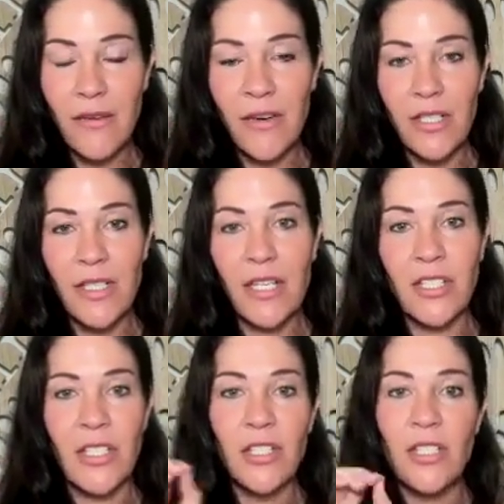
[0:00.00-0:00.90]
of our
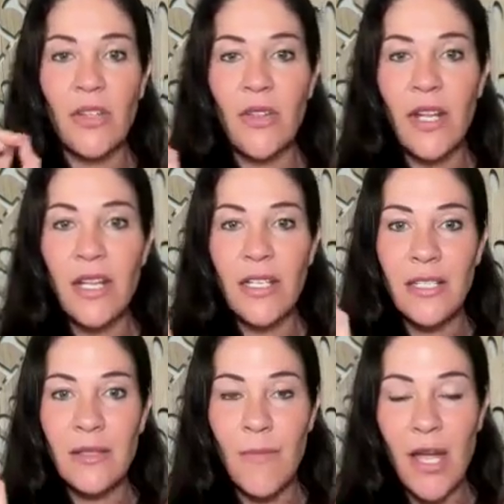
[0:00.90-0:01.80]
intention so that it
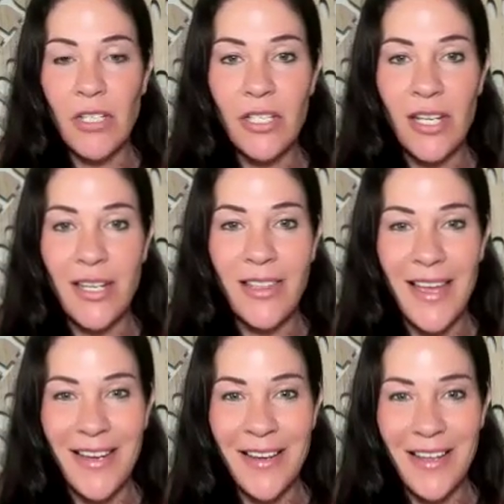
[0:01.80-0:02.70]
is matching
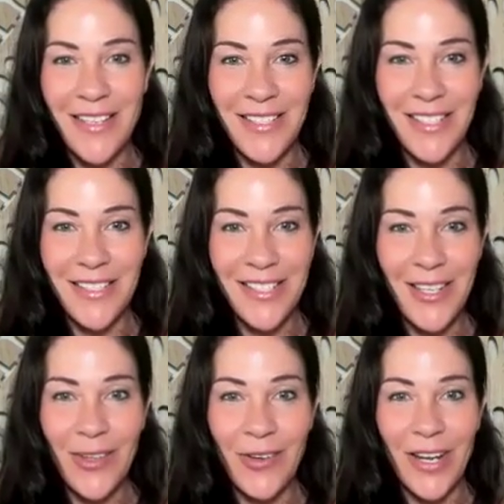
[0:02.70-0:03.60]
that
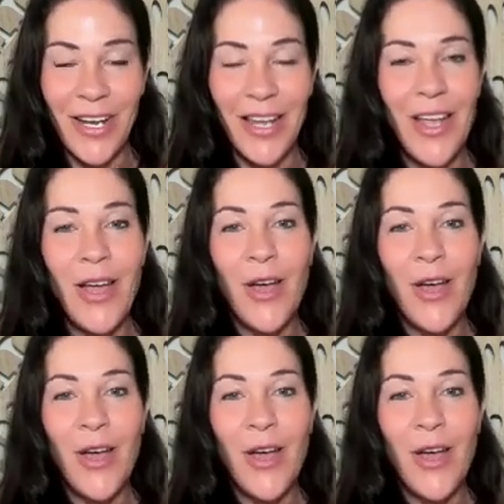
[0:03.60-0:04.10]
963